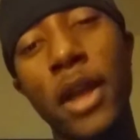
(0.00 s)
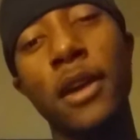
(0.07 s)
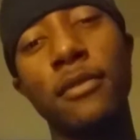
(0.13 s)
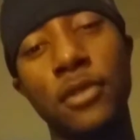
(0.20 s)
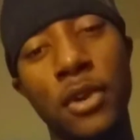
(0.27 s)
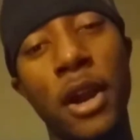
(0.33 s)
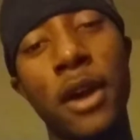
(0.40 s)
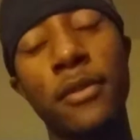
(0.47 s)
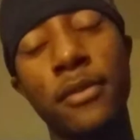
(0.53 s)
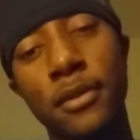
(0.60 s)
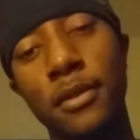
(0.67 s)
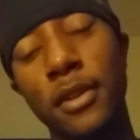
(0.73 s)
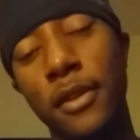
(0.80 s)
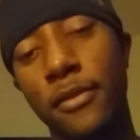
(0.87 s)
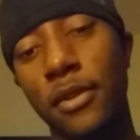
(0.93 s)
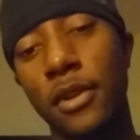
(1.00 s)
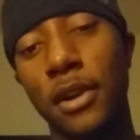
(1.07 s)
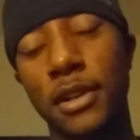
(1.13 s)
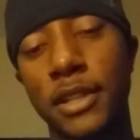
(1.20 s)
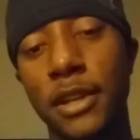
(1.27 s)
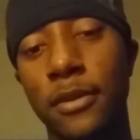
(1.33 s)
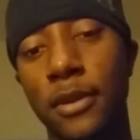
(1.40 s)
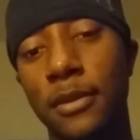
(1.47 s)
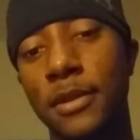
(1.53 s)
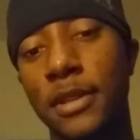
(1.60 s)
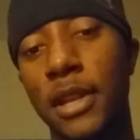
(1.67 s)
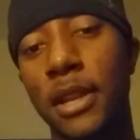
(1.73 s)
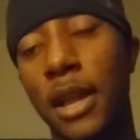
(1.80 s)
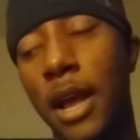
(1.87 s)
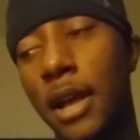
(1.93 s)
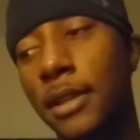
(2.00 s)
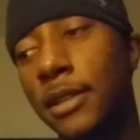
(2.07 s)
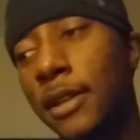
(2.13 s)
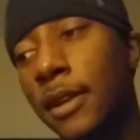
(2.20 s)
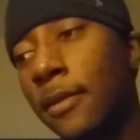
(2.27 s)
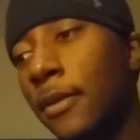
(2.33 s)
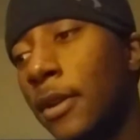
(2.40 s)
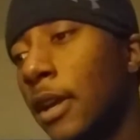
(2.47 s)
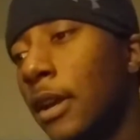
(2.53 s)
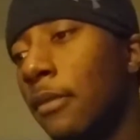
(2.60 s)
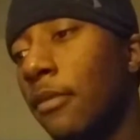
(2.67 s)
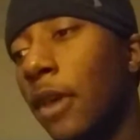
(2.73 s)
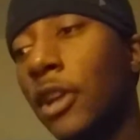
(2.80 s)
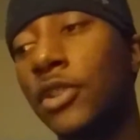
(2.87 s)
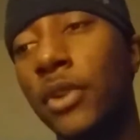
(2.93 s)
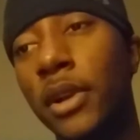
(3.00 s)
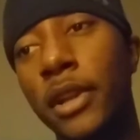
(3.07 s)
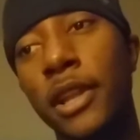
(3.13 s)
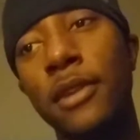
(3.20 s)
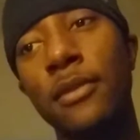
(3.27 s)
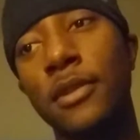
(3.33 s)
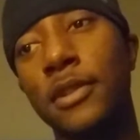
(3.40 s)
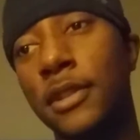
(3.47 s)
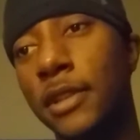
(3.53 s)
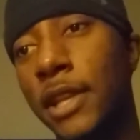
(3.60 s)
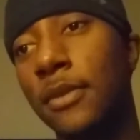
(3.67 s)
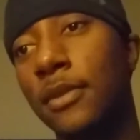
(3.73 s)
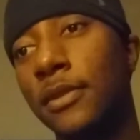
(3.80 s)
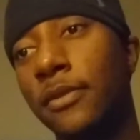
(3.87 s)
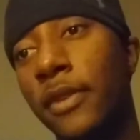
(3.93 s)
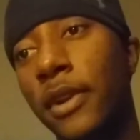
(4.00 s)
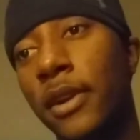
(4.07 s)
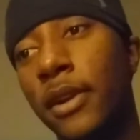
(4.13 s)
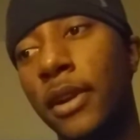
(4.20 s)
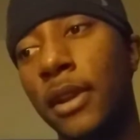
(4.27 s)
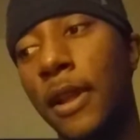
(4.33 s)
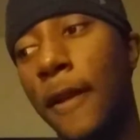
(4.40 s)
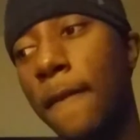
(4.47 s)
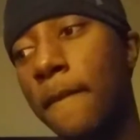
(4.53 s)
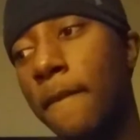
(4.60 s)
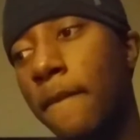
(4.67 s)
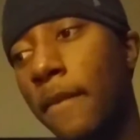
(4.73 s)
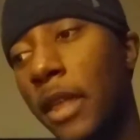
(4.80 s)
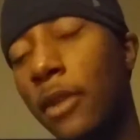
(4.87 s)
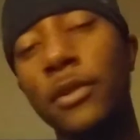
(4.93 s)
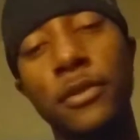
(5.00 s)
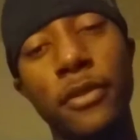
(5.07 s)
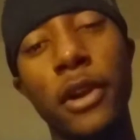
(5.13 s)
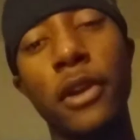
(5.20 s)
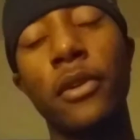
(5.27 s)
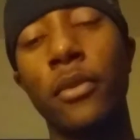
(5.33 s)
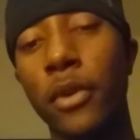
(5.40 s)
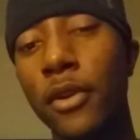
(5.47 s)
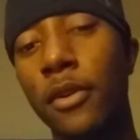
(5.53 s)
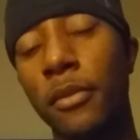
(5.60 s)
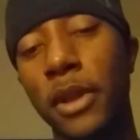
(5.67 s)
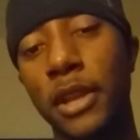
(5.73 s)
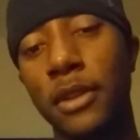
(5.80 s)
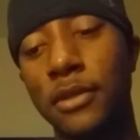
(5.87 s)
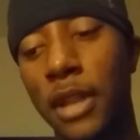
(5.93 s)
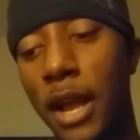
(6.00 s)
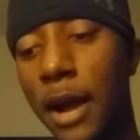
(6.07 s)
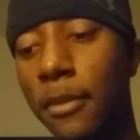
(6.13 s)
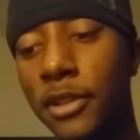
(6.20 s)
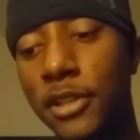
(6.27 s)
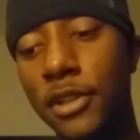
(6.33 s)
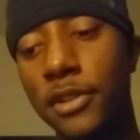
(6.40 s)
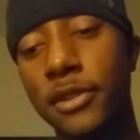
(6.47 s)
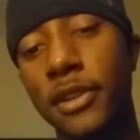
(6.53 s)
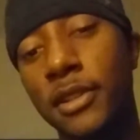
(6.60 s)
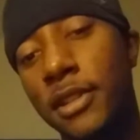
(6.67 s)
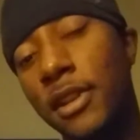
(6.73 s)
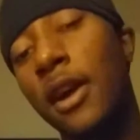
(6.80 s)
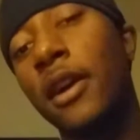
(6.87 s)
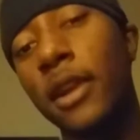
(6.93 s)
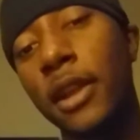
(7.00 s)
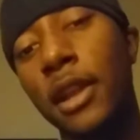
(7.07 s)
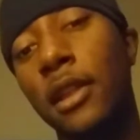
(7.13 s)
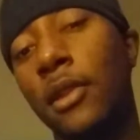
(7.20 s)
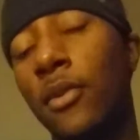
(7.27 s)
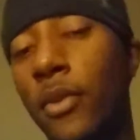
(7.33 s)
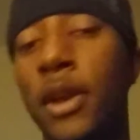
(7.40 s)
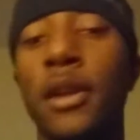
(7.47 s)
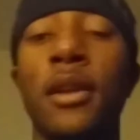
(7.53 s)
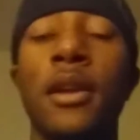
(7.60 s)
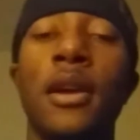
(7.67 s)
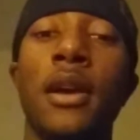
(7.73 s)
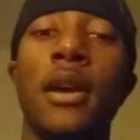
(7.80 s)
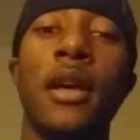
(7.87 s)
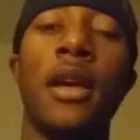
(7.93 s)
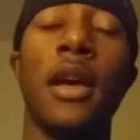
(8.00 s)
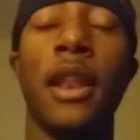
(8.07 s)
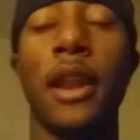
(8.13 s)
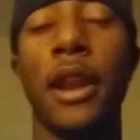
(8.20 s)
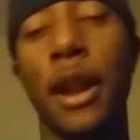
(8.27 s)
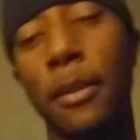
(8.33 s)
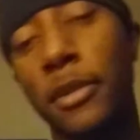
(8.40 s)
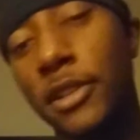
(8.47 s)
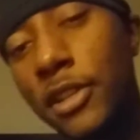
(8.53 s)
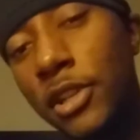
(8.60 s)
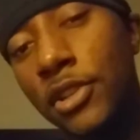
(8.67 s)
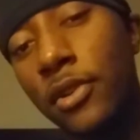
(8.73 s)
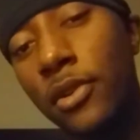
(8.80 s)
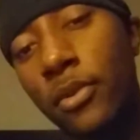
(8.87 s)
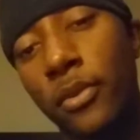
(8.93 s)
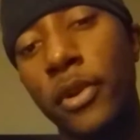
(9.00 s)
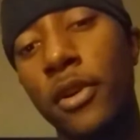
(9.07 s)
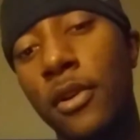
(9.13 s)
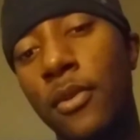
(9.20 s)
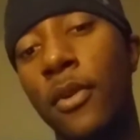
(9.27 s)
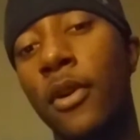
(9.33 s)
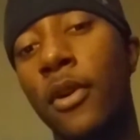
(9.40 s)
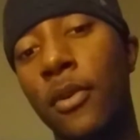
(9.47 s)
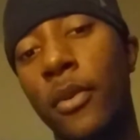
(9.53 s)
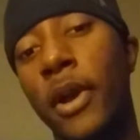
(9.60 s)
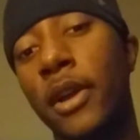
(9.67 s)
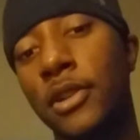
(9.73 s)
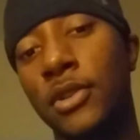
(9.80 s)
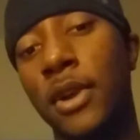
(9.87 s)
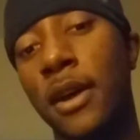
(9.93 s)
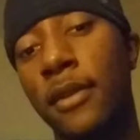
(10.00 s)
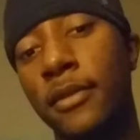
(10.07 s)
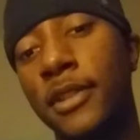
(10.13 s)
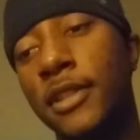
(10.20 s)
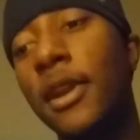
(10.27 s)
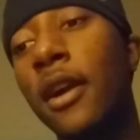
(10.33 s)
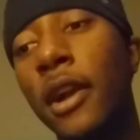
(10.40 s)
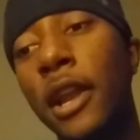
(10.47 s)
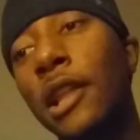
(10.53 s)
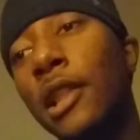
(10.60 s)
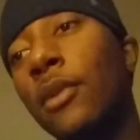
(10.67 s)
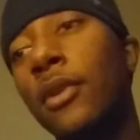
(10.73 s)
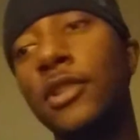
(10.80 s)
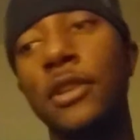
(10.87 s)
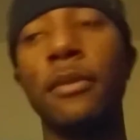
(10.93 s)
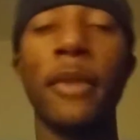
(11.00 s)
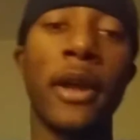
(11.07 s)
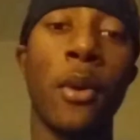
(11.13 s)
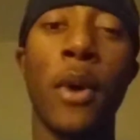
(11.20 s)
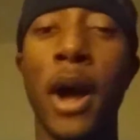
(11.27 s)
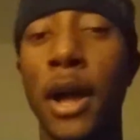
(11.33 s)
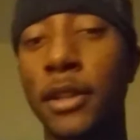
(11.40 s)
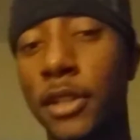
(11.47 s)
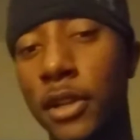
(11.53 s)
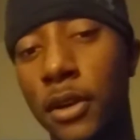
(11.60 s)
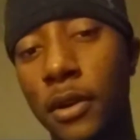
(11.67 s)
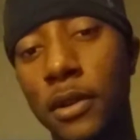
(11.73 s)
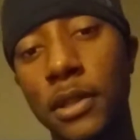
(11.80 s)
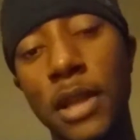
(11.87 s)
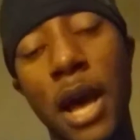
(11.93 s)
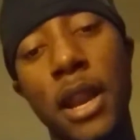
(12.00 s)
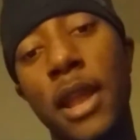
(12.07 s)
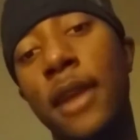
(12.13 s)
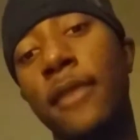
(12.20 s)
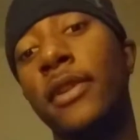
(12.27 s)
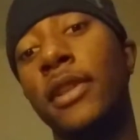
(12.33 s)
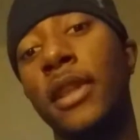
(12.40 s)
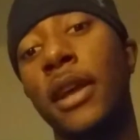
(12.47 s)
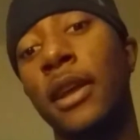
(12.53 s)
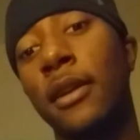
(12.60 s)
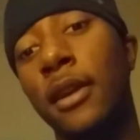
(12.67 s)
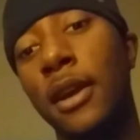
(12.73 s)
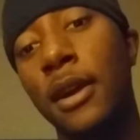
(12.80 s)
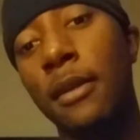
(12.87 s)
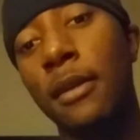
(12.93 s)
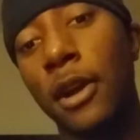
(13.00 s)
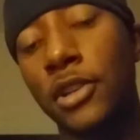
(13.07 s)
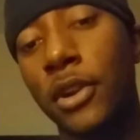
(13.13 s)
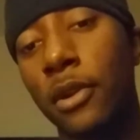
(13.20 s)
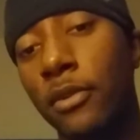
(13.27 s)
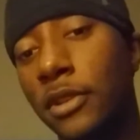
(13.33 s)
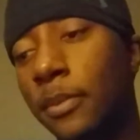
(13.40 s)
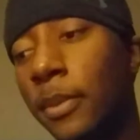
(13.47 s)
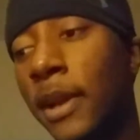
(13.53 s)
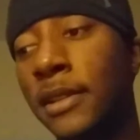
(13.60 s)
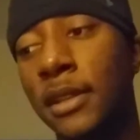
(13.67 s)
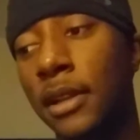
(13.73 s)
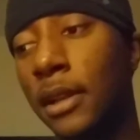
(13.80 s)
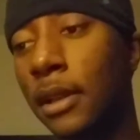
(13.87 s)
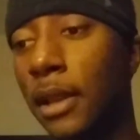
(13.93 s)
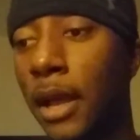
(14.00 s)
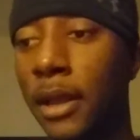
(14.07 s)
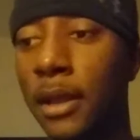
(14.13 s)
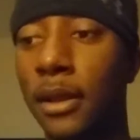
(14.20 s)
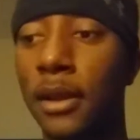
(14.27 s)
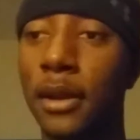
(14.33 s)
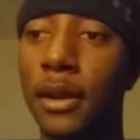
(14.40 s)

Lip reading: of driving. If you understand what I'm saying, the concept. My trainer, he was very real with me. He was like, I'm gonna teach you the C.R England way, and then I'm gonna teach you the real world way of driving. C.R England wants you to make wide turns out of everything. My trainer was basically like,